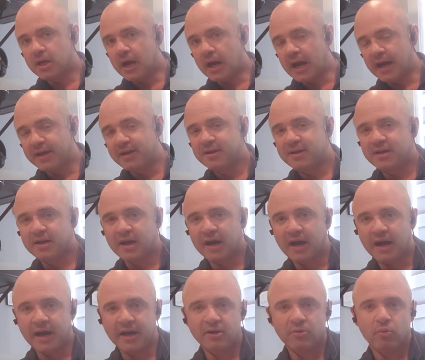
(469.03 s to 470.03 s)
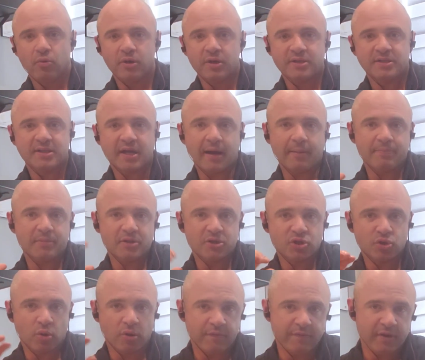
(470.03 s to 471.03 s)
I kind of want to stop this
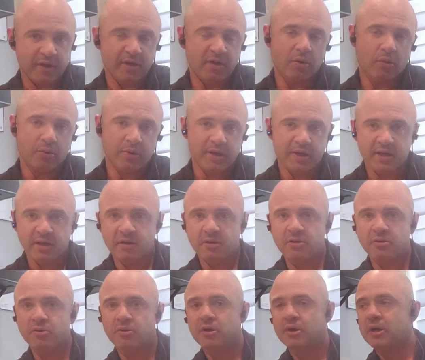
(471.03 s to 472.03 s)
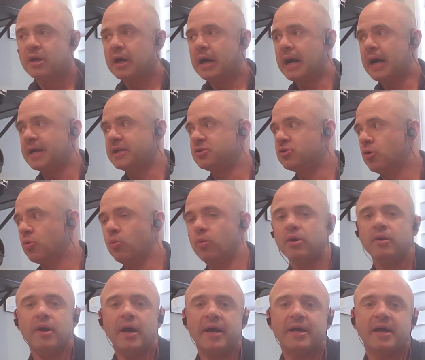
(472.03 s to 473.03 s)
short video here. I kind of
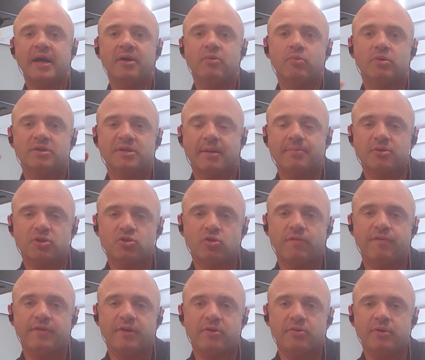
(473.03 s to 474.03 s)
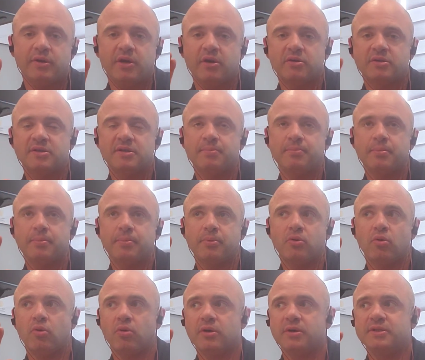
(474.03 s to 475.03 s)
want to stop the short video here simply
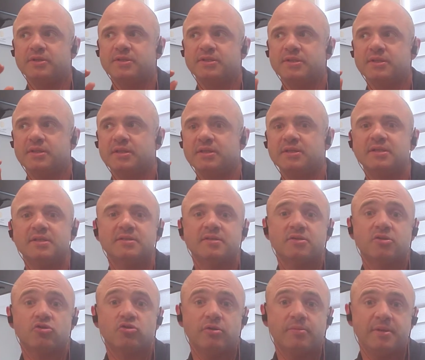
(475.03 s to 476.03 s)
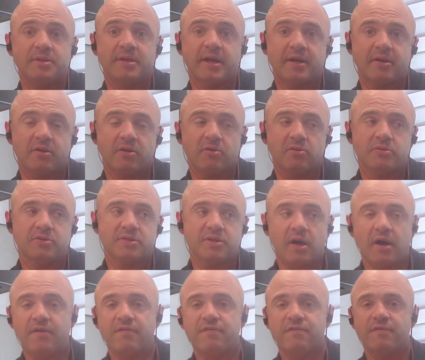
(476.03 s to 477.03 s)
because this is extremely technical
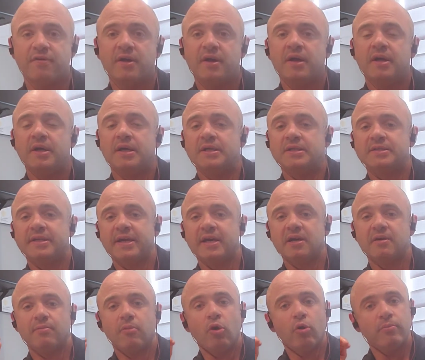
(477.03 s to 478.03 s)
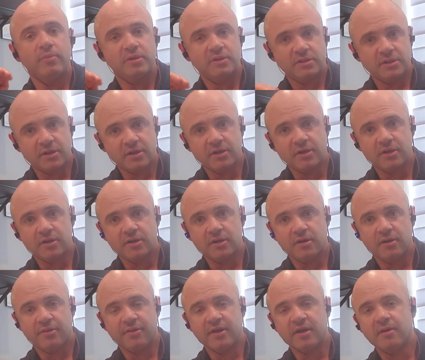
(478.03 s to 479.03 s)
stuff. Take a moment to
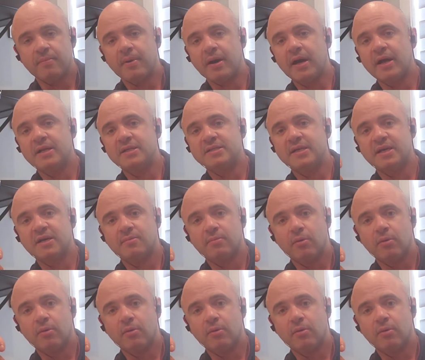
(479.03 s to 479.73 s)
think about it. Take a